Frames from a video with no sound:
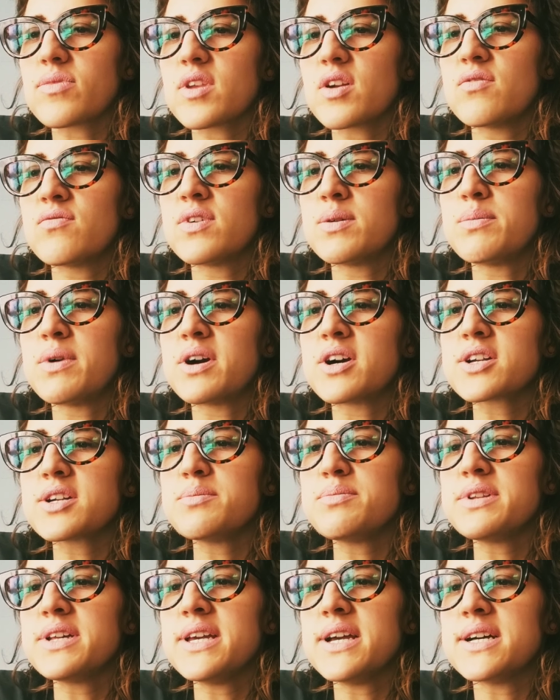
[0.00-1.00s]

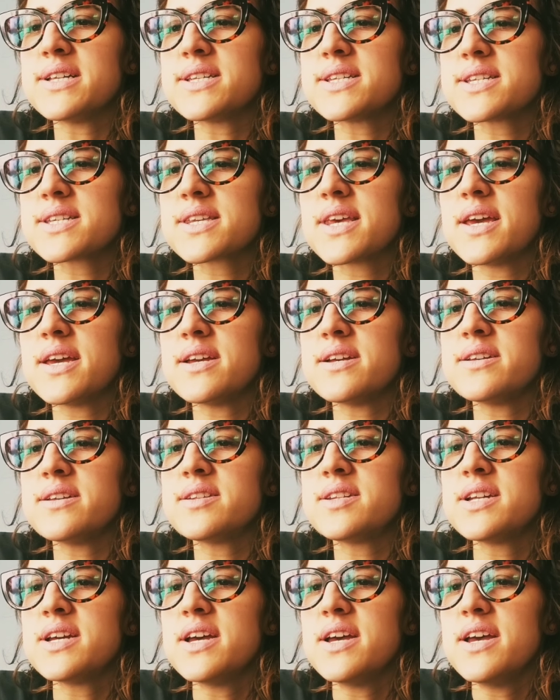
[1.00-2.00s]
Remarkably
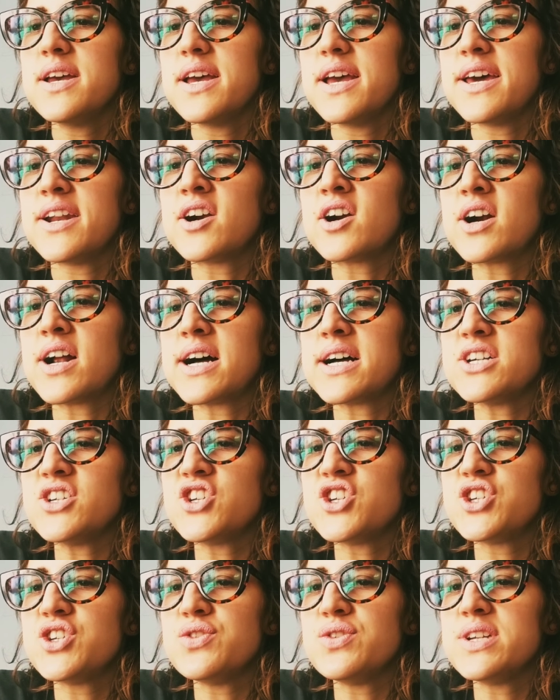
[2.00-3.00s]
unscathed, and her eyes
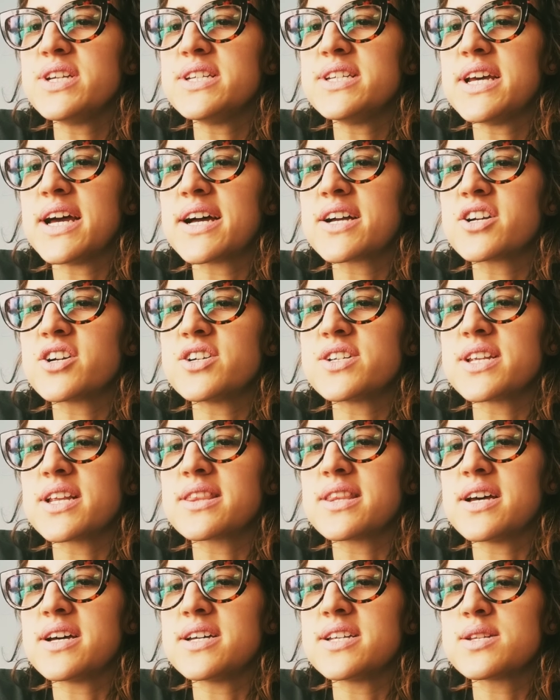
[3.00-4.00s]
shooting daggers at
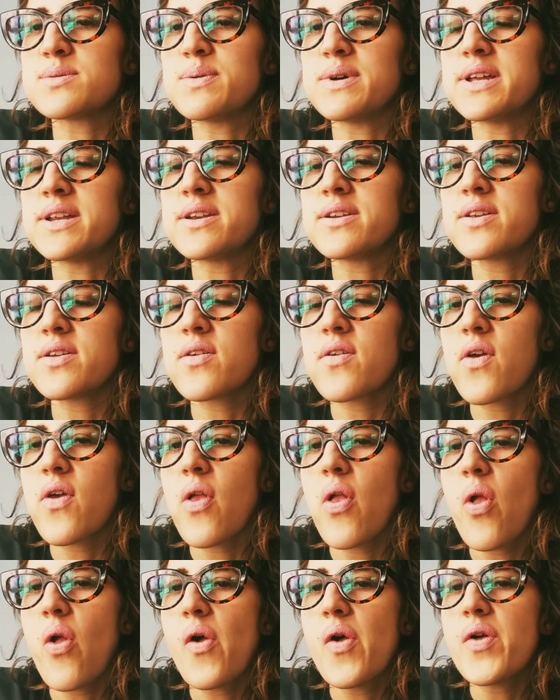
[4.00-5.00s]
the husband.
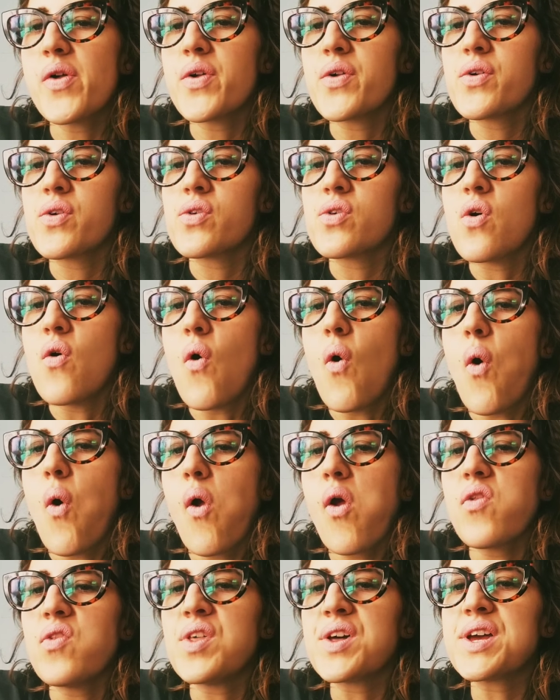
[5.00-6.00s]

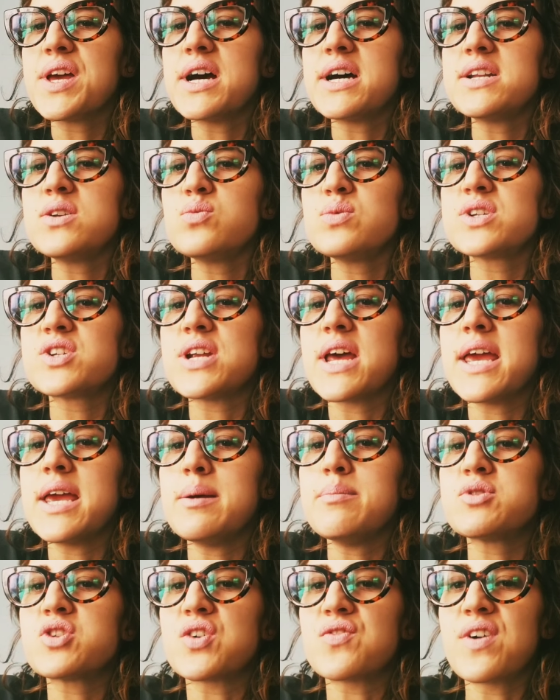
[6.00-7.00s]
The gun was
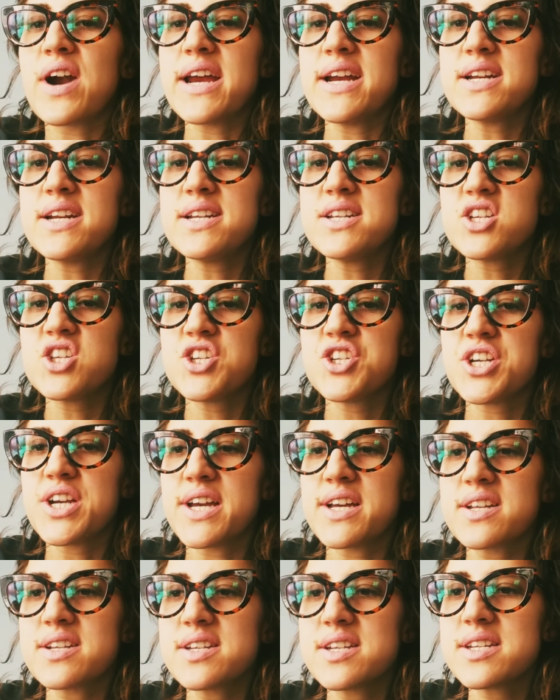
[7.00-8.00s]
aimed right at his
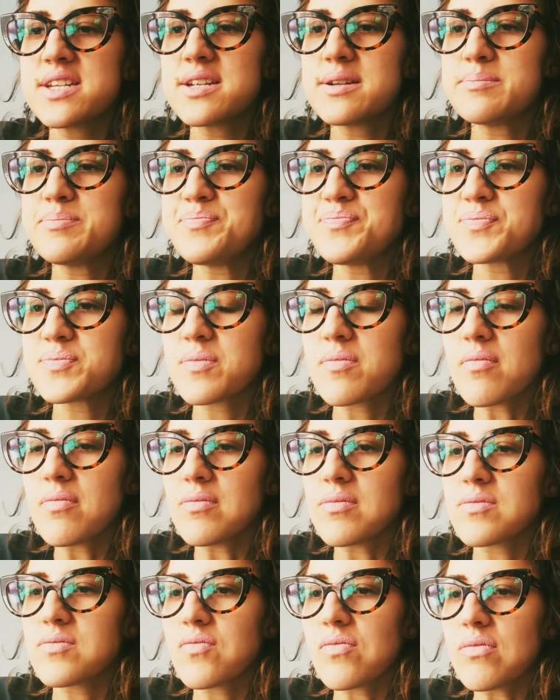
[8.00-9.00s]
chest.
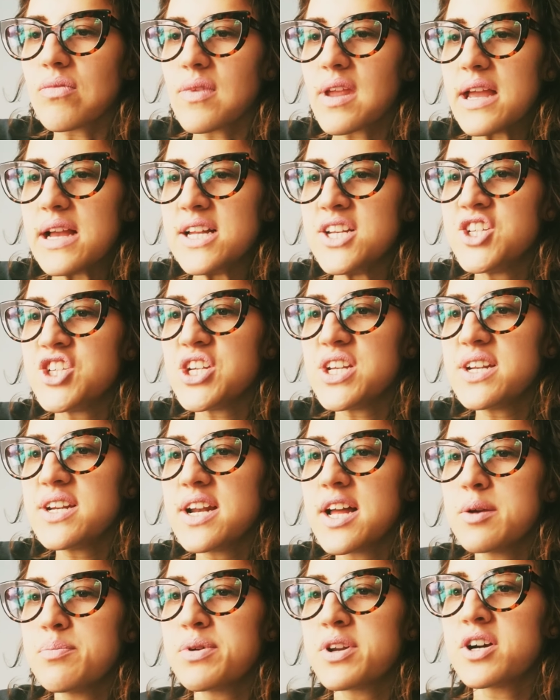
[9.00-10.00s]
Jean and
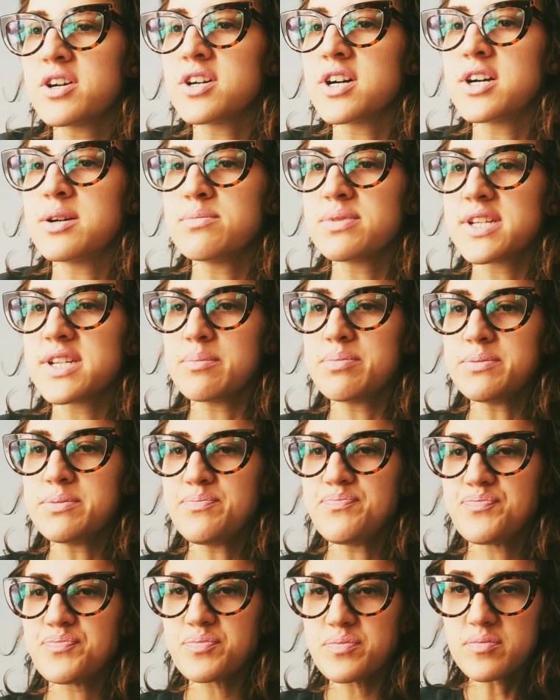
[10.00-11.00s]
I put our arms up
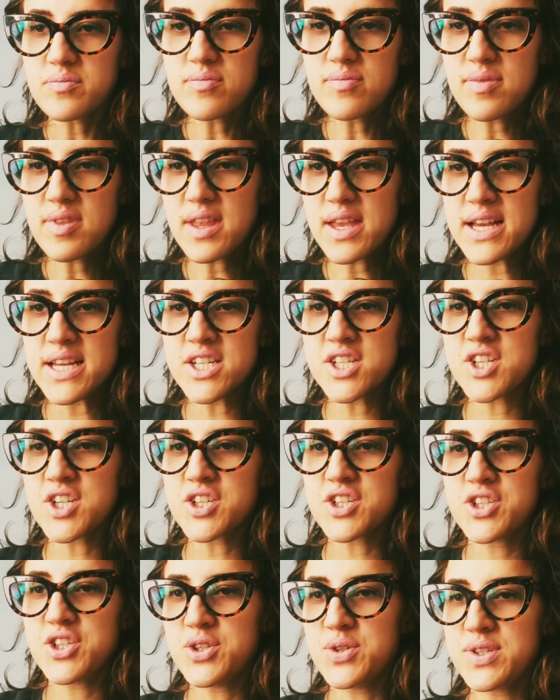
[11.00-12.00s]
and
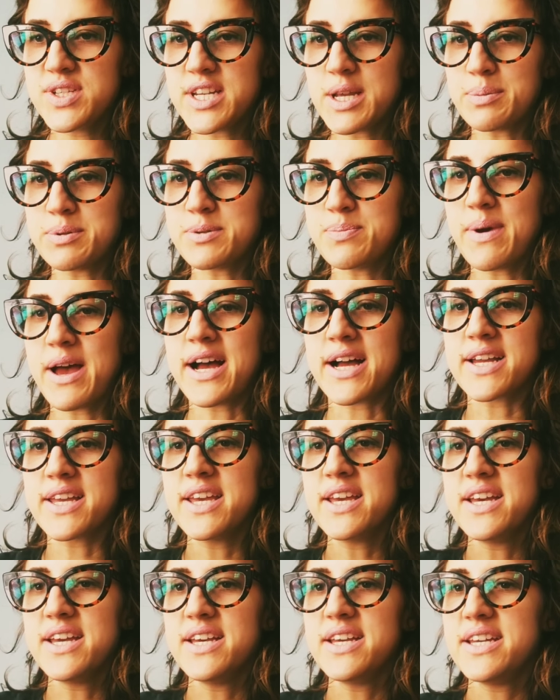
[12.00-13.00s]
took 2 steps back,
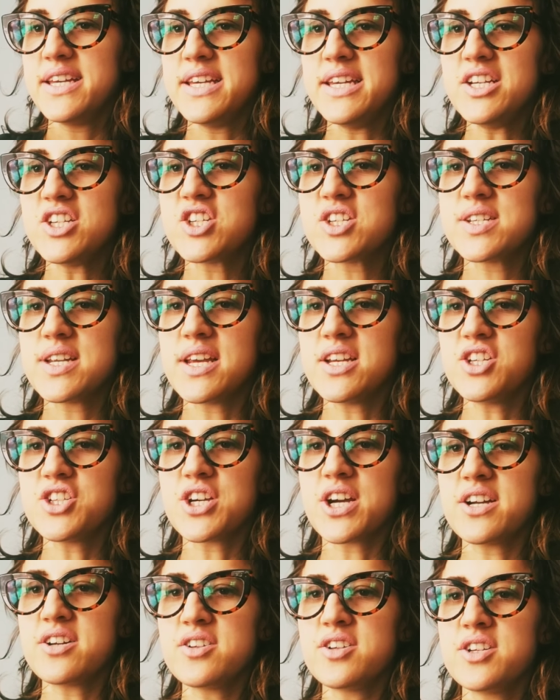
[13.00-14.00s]
each saying
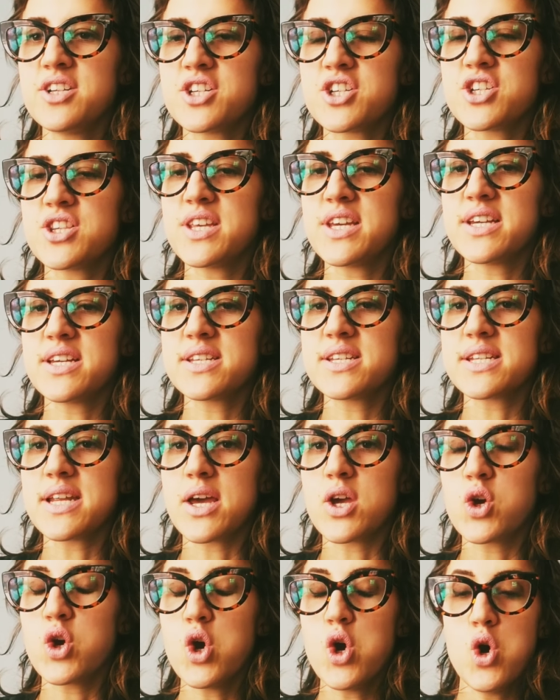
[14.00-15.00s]
childish things
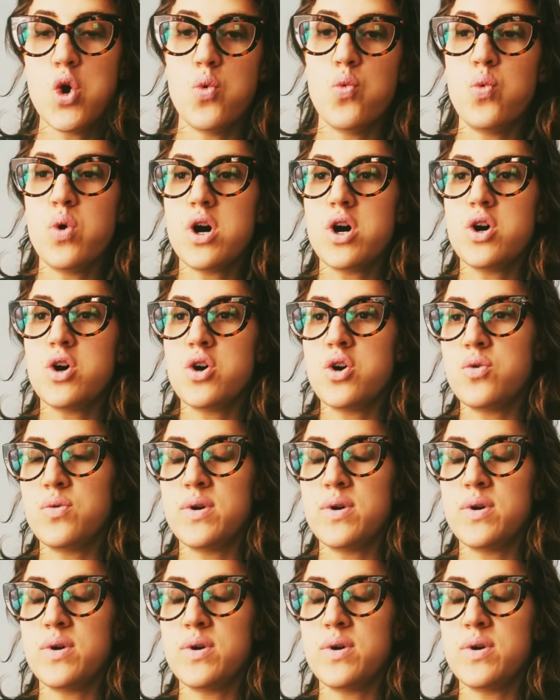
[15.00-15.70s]
like, "Whoa,"